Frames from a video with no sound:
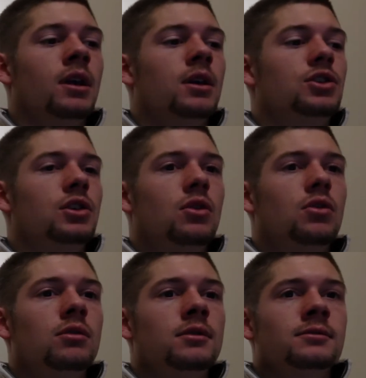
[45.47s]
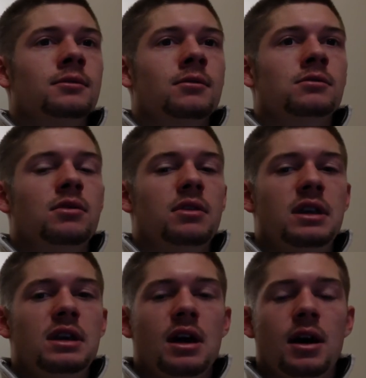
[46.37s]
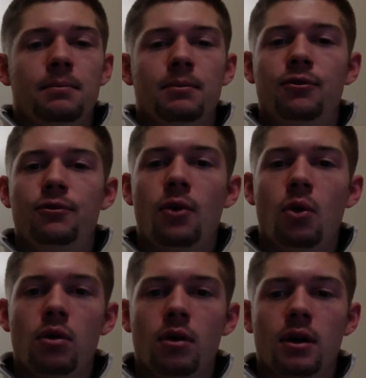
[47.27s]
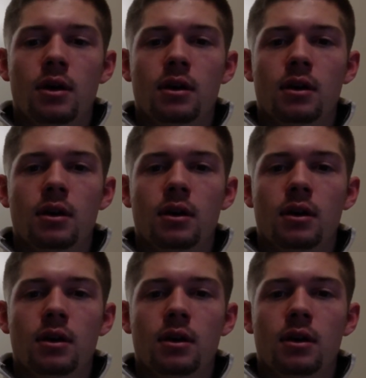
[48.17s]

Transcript: So the four